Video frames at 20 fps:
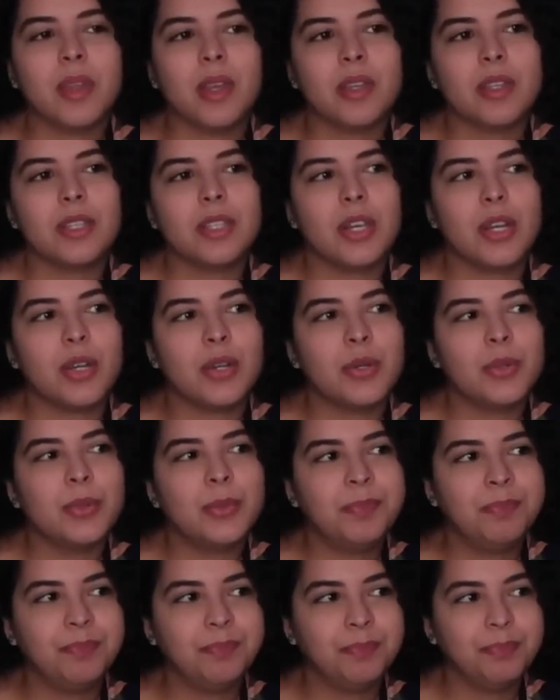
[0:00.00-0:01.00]

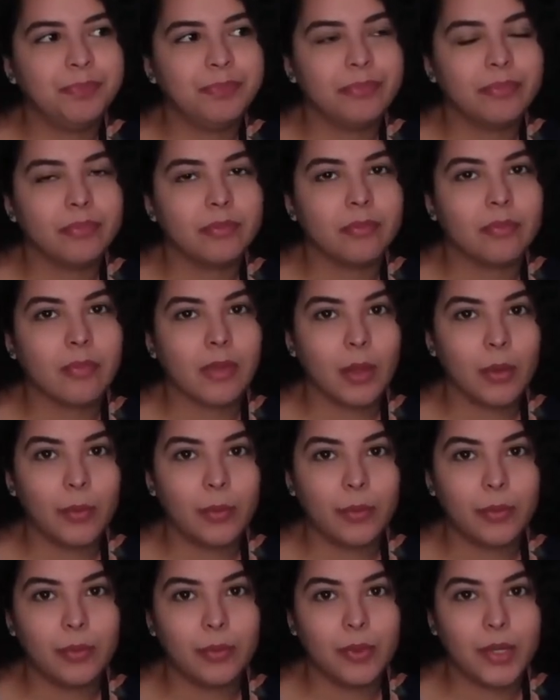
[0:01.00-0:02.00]
So
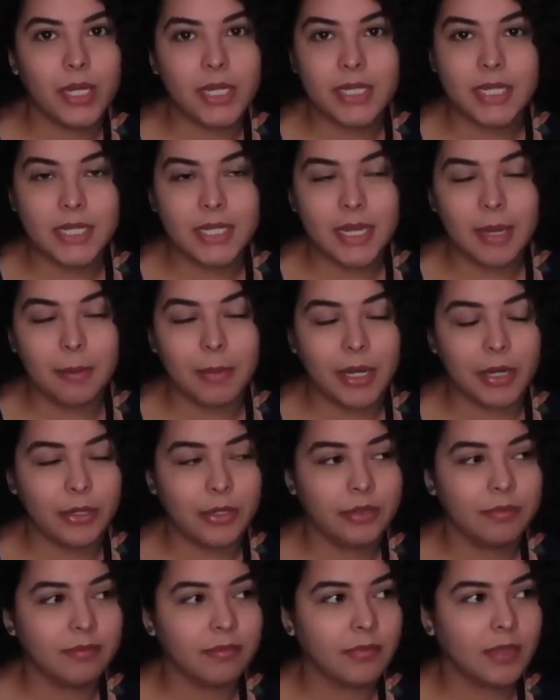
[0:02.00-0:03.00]
it did get
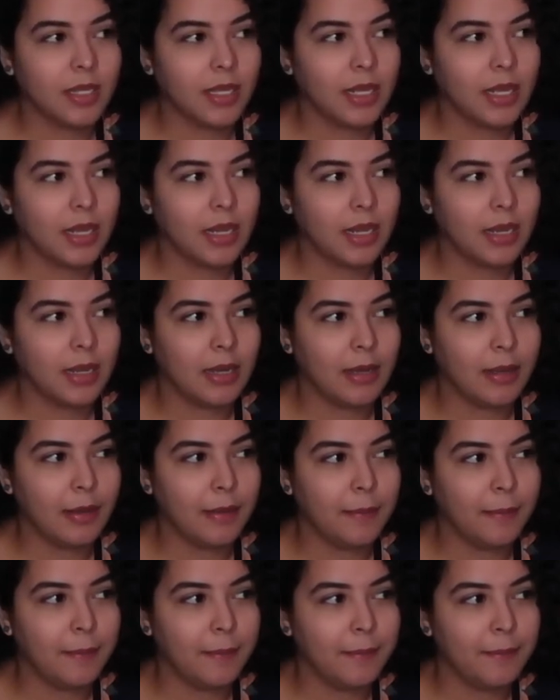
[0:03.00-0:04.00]
better.
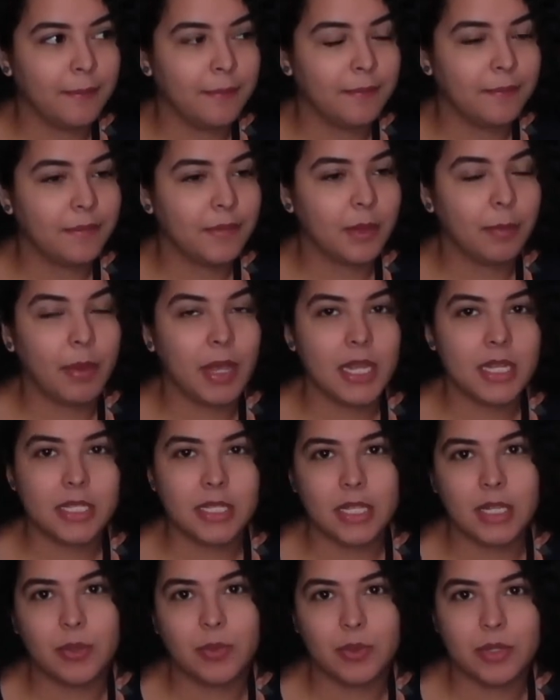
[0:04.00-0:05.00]
The
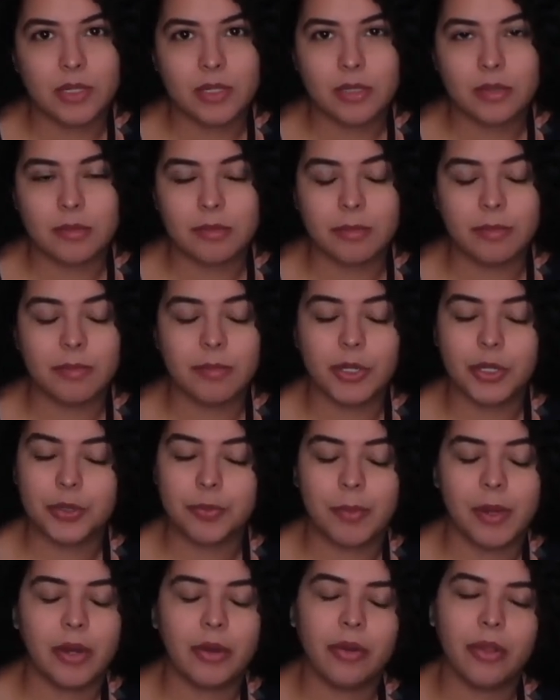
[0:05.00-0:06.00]
pacing was much
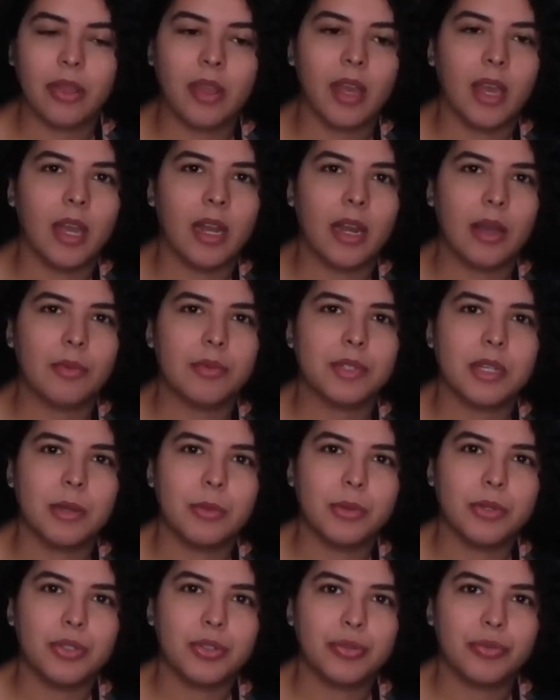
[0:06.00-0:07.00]
better then. I was
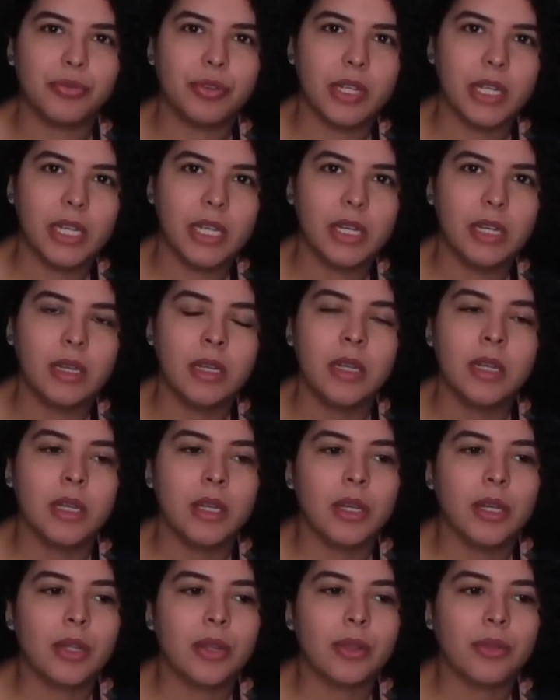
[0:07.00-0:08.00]
able to read
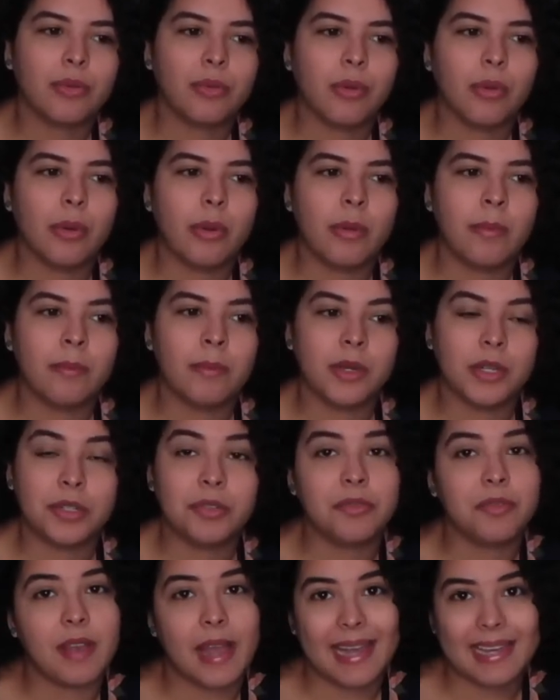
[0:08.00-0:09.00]
through it
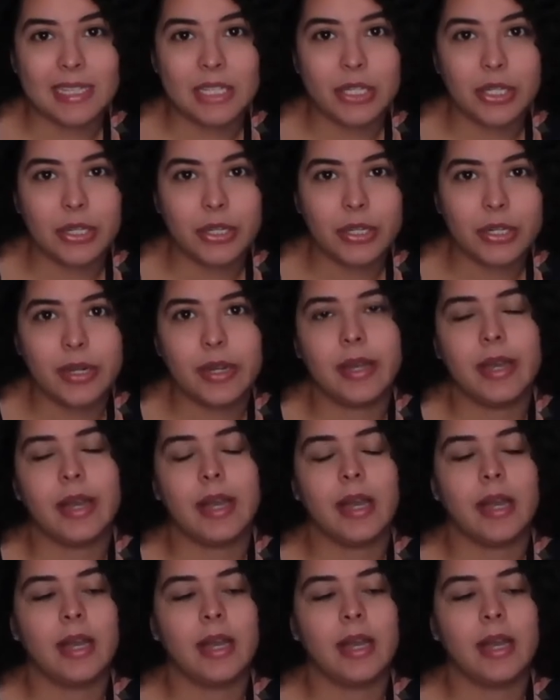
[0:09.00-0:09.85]
much faster.